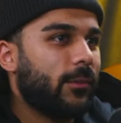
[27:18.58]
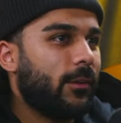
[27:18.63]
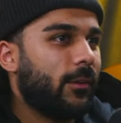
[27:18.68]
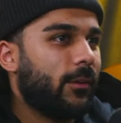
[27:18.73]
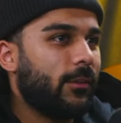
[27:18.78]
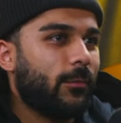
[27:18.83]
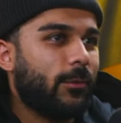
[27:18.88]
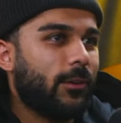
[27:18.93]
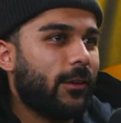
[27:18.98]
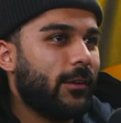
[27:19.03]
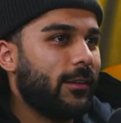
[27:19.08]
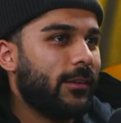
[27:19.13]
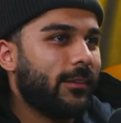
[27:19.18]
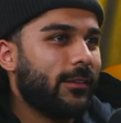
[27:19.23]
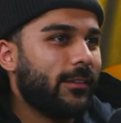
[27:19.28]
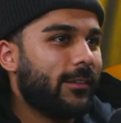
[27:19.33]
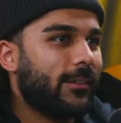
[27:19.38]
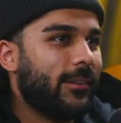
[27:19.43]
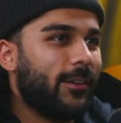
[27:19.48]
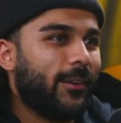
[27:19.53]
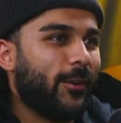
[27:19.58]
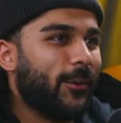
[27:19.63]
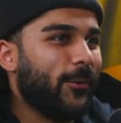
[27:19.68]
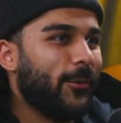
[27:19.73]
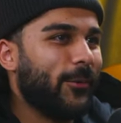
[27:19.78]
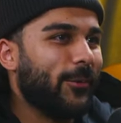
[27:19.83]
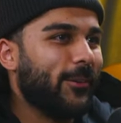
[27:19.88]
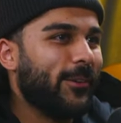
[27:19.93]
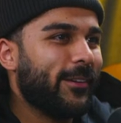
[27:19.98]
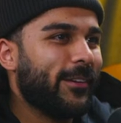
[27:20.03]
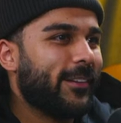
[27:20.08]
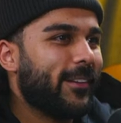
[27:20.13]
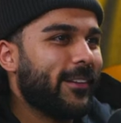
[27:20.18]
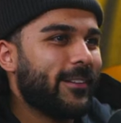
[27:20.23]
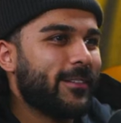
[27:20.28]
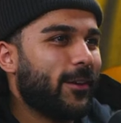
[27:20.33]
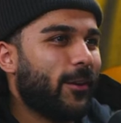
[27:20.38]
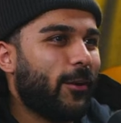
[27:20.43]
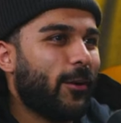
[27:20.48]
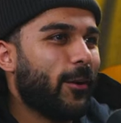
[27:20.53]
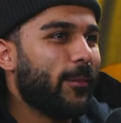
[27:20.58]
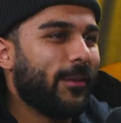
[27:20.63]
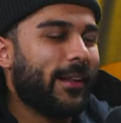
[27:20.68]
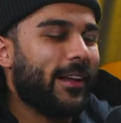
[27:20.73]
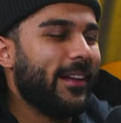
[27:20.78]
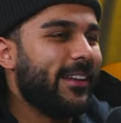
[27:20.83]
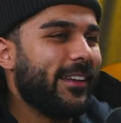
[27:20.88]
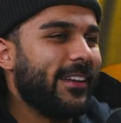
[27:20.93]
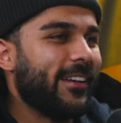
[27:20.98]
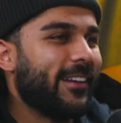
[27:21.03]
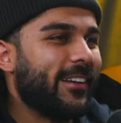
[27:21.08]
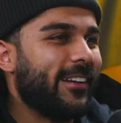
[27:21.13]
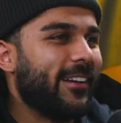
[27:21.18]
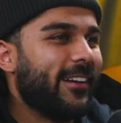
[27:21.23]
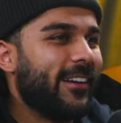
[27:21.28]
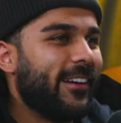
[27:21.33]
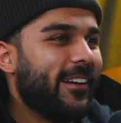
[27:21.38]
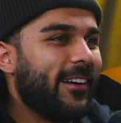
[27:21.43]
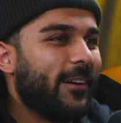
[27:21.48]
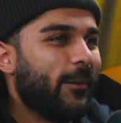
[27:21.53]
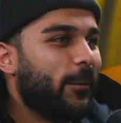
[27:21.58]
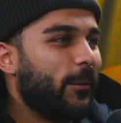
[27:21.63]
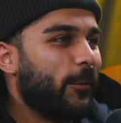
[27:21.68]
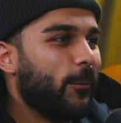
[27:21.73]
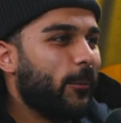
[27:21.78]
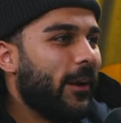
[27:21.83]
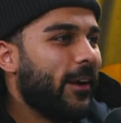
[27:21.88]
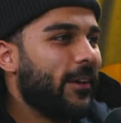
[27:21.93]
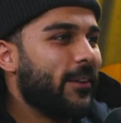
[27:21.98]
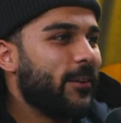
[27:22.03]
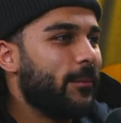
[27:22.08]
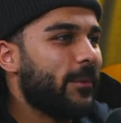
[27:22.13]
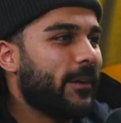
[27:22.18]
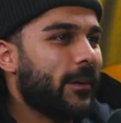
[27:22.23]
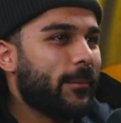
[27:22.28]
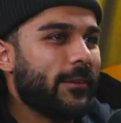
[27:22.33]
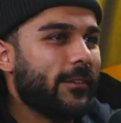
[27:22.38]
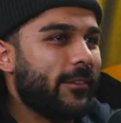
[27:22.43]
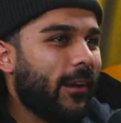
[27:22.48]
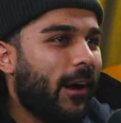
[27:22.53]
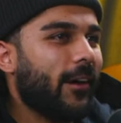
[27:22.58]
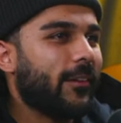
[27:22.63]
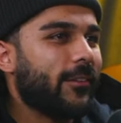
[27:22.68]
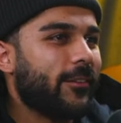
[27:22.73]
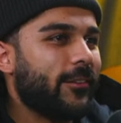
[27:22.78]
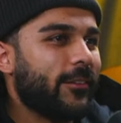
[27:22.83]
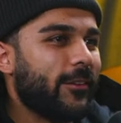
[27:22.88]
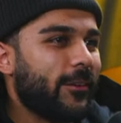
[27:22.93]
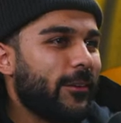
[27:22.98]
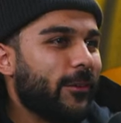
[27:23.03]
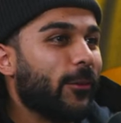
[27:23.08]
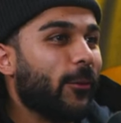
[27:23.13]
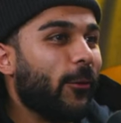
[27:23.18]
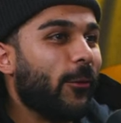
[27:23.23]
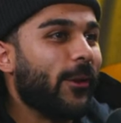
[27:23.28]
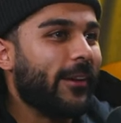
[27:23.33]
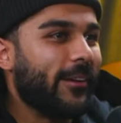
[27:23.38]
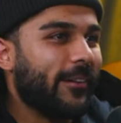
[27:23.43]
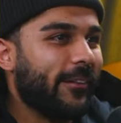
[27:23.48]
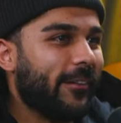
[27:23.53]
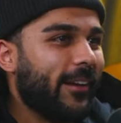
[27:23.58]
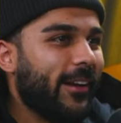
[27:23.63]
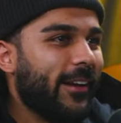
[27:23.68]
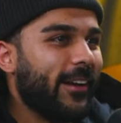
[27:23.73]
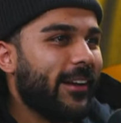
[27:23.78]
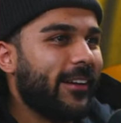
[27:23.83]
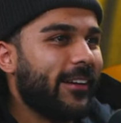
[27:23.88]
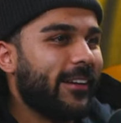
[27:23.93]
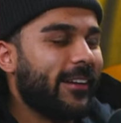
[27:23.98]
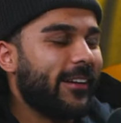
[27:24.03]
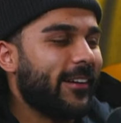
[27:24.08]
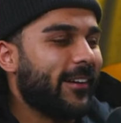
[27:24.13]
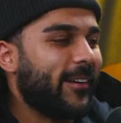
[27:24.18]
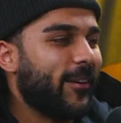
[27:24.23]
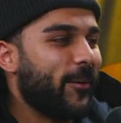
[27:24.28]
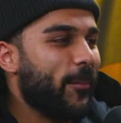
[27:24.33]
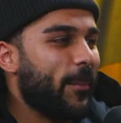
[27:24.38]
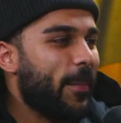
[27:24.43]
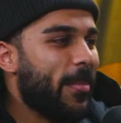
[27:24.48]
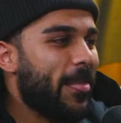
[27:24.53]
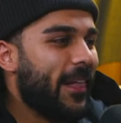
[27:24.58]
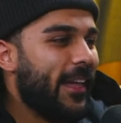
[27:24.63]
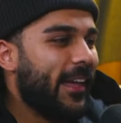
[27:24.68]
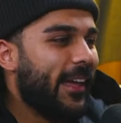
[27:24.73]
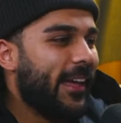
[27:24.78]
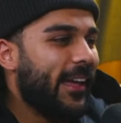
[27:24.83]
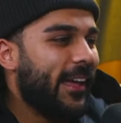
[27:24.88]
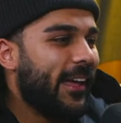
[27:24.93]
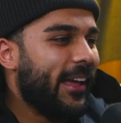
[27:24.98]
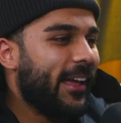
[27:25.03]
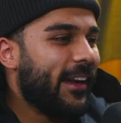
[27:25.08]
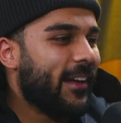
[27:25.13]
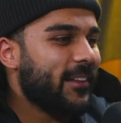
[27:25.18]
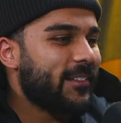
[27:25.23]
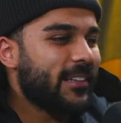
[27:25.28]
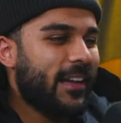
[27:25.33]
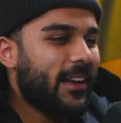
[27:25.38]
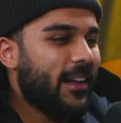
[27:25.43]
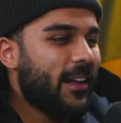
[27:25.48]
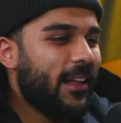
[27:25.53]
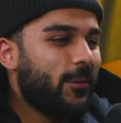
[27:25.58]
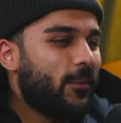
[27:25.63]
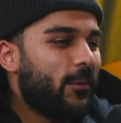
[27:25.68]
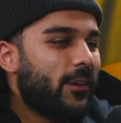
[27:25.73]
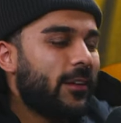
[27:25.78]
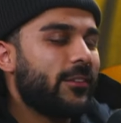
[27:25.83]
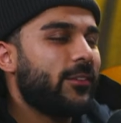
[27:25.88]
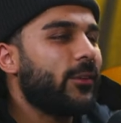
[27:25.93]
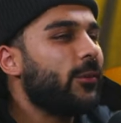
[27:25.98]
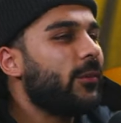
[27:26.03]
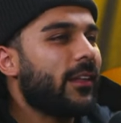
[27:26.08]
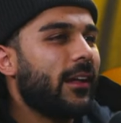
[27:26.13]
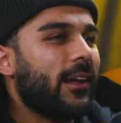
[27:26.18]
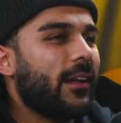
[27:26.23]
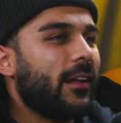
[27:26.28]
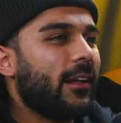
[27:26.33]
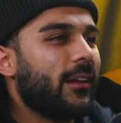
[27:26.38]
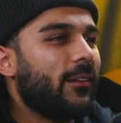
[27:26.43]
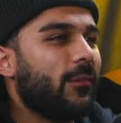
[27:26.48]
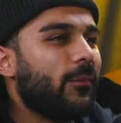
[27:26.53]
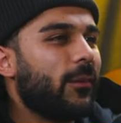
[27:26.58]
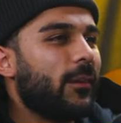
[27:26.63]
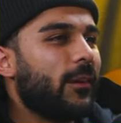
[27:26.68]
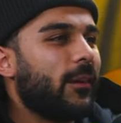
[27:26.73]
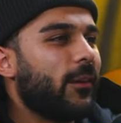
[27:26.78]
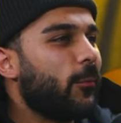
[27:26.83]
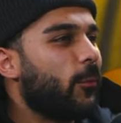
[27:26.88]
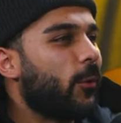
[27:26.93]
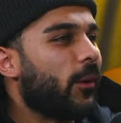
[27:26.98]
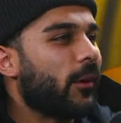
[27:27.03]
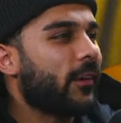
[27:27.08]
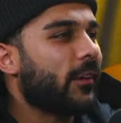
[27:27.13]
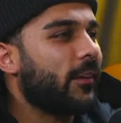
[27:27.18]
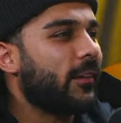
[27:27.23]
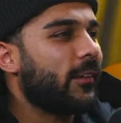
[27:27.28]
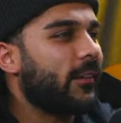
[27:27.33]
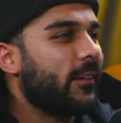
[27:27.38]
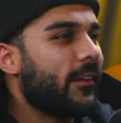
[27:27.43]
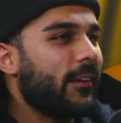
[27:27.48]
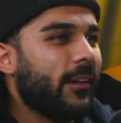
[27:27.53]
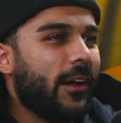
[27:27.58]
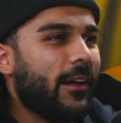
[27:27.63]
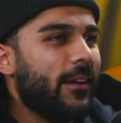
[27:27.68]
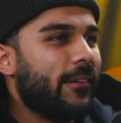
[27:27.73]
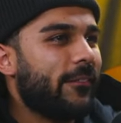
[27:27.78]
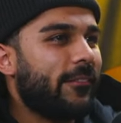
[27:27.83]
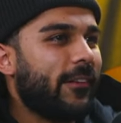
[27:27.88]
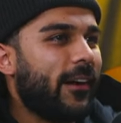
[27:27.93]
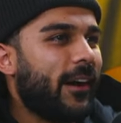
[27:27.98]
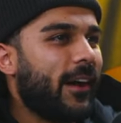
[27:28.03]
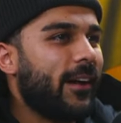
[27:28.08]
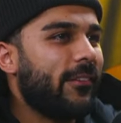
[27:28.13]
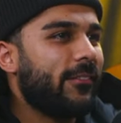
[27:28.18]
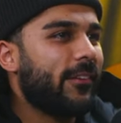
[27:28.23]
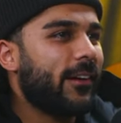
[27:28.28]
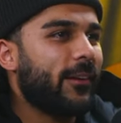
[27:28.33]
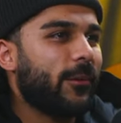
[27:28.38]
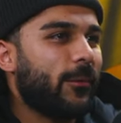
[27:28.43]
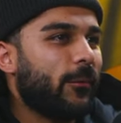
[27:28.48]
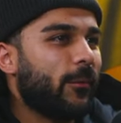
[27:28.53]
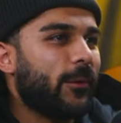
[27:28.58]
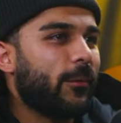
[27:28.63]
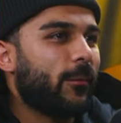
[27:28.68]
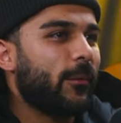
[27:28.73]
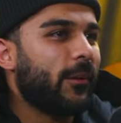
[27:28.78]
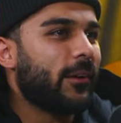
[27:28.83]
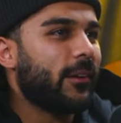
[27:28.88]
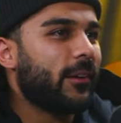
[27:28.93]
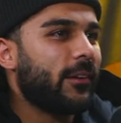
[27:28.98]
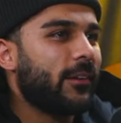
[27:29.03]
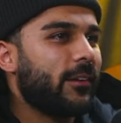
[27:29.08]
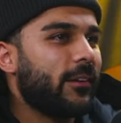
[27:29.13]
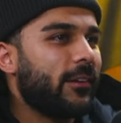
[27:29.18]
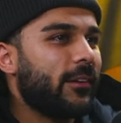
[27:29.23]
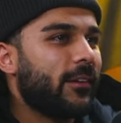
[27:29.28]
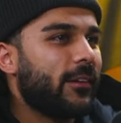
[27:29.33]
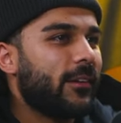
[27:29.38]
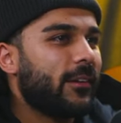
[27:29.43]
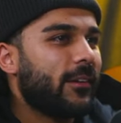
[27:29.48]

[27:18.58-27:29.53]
what, what? No. This is a horrible idea. Well, why don't you become a doctor or a lawyer, right? Um and I was like, I don't want to do that. I don't want to work a nine to five. I don't want to work a.